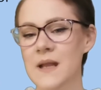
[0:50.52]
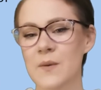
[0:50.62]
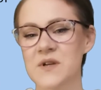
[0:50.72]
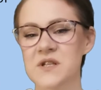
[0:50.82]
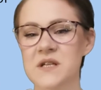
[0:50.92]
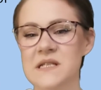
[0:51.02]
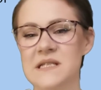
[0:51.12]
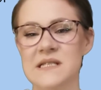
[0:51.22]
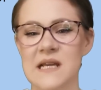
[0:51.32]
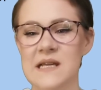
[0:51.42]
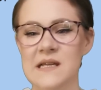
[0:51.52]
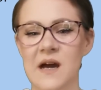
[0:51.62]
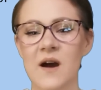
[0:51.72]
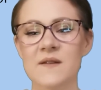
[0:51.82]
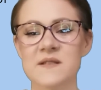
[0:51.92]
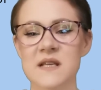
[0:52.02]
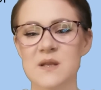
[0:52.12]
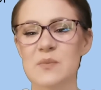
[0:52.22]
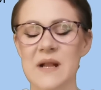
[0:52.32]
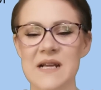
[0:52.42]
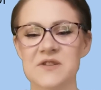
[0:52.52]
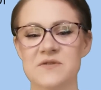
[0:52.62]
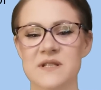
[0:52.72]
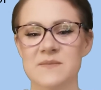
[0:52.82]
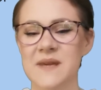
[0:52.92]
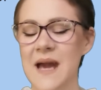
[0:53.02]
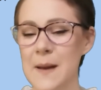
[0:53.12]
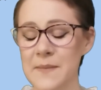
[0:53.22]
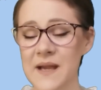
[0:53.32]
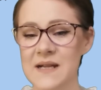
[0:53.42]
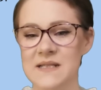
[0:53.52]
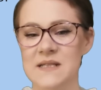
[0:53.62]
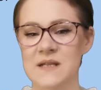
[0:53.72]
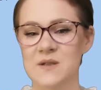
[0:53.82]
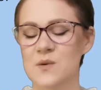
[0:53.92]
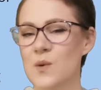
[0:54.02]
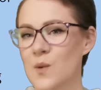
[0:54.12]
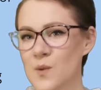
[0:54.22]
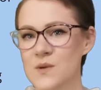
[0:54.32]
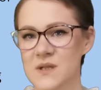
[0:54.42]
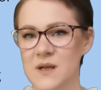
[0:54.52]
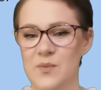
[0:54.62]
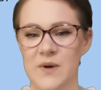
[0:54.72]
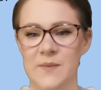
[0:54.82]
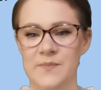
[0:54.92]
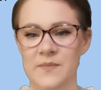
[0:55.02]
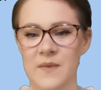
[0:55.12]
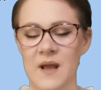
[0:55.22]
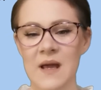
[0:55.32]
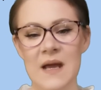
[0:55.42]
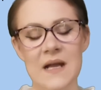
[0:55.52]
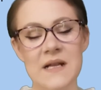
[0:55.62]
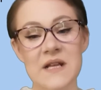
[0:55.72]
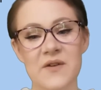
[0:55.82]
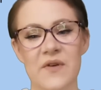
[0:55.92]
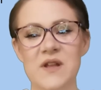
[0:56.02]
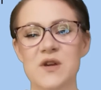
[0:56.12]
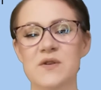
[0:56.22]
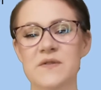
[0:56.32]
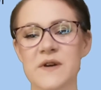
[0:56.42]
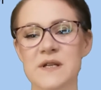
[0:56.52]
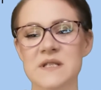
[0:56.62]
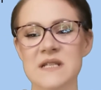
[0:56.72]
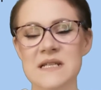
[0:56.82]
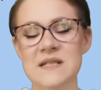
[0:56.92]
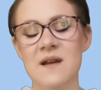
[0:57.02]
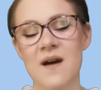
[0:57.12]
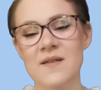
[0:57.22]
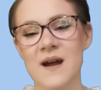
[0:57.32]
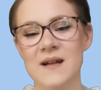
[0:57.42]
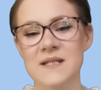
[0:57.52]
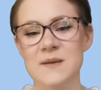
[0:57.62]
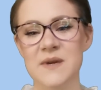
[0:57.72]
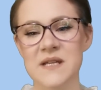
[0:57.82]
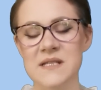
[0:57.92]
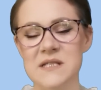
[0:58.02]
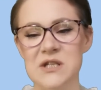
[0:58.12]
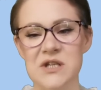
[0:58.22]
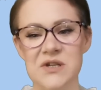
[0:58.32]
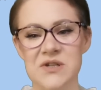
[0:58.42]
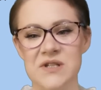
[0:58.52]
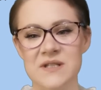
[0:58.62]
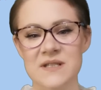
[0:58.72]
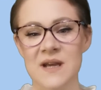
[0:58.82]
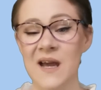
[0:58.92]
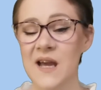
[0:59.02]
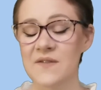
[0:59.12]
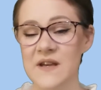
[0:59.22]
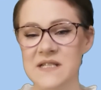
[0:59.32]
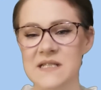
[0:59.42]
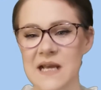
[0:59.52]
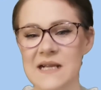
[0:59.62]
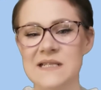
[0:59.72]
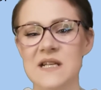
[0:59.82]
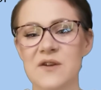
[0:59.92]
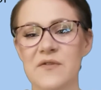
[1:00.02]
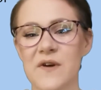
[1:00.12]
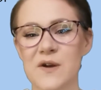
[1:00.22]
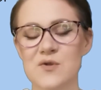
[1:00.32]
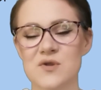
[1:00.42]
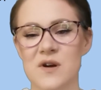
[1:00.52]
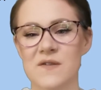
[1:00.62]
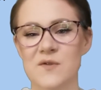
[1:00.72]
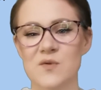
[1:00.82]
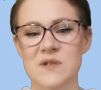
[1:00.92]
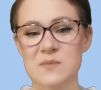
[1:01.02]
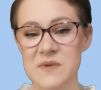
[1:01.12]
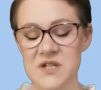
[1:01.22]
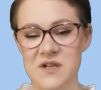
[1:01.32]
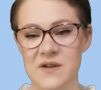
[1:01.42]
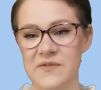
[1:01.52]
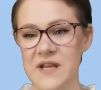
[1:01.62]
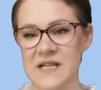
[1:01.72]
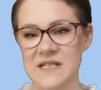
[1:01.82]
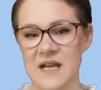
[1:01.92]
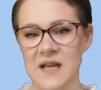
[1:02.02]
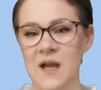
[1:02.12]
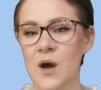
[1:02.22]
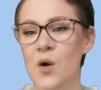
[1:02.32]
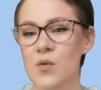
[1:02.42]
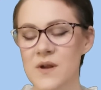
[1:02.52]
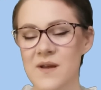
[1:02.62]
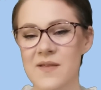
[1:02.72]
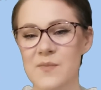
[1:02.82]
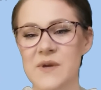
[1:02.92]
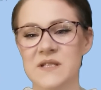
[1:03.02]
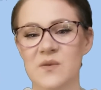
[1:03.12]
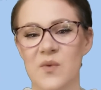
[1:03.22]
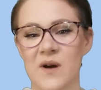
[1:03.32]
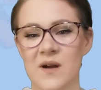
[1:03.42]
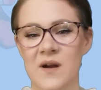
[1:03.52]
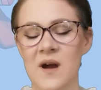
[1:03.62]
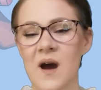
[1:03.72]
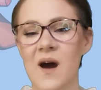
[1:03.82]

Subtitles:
Now, as you can see, I've said that plagiarism can be accidental or deliberate. In any event, universities and other academic institutions, if they detect it in a final draft or submission of an essay or another piece of work,